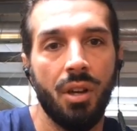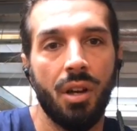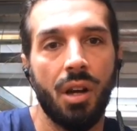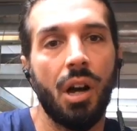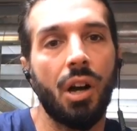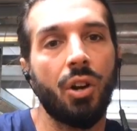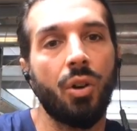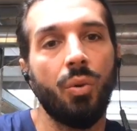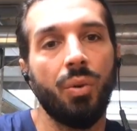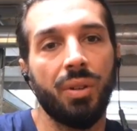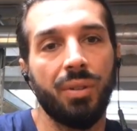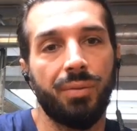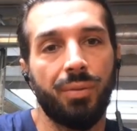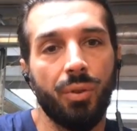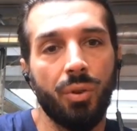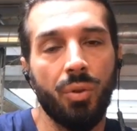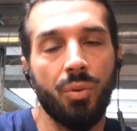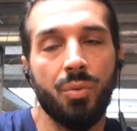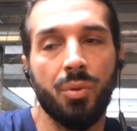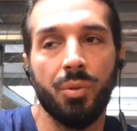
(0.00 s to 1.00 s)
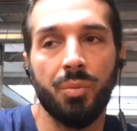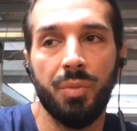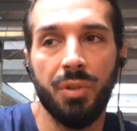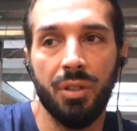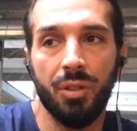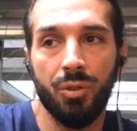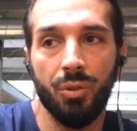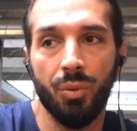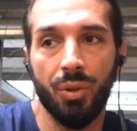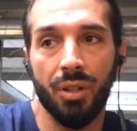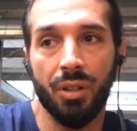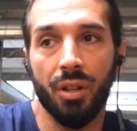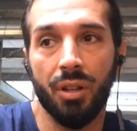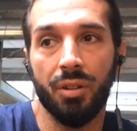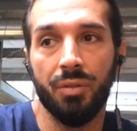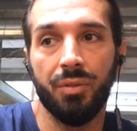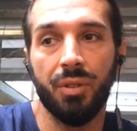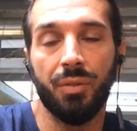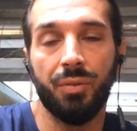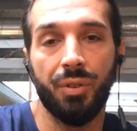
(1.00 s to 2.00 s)
Going forward, we'll be doing a lot
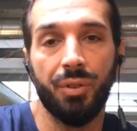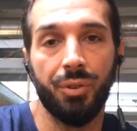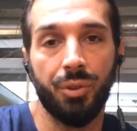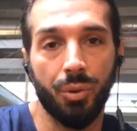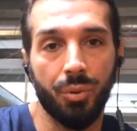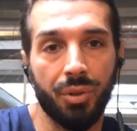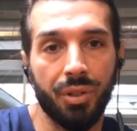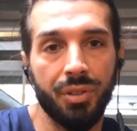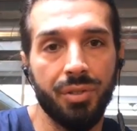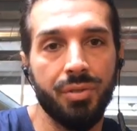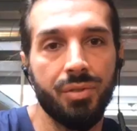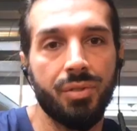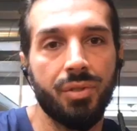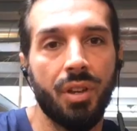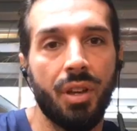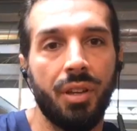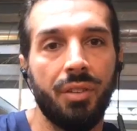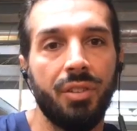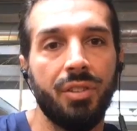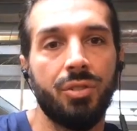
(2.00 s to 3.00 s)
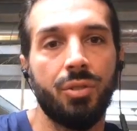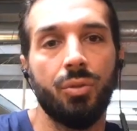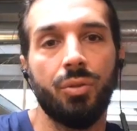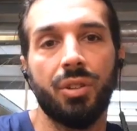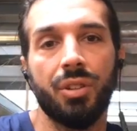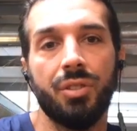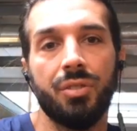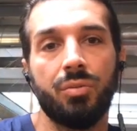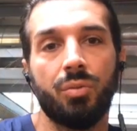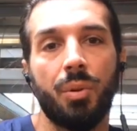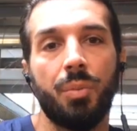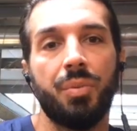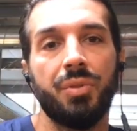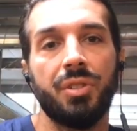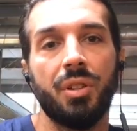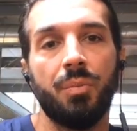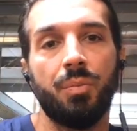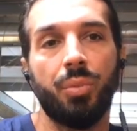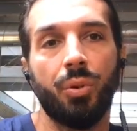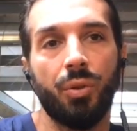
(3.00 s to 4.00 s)
of different tokens, and these tokens
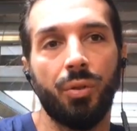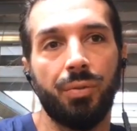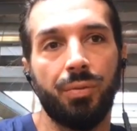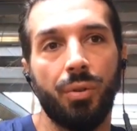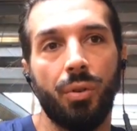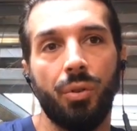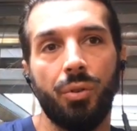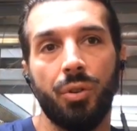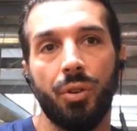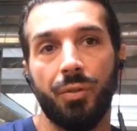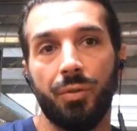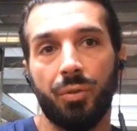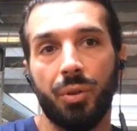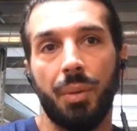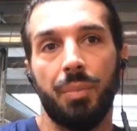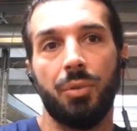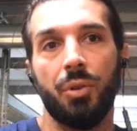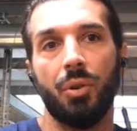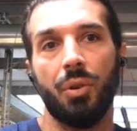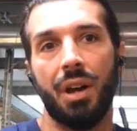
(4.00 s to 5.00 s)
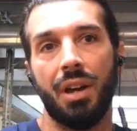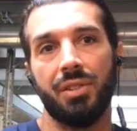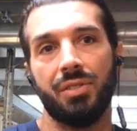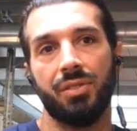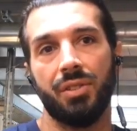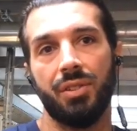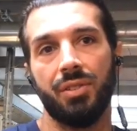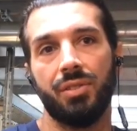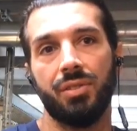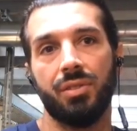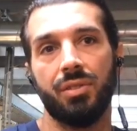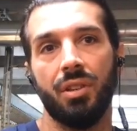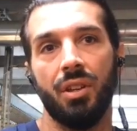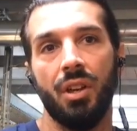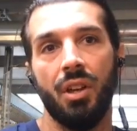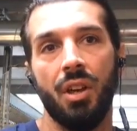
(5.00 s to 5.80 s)
represent portfolio of crypto assets.